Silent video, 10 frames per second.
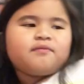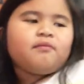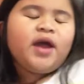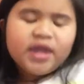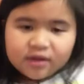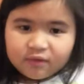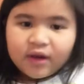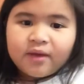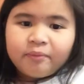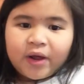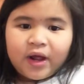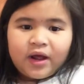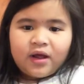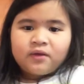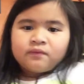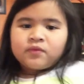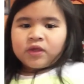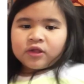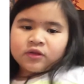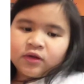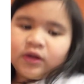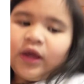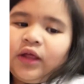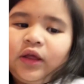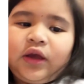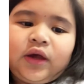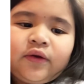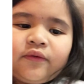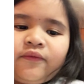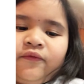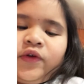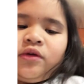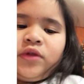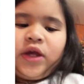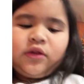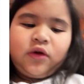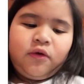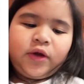my grandpa yesterday, like a few days ago, I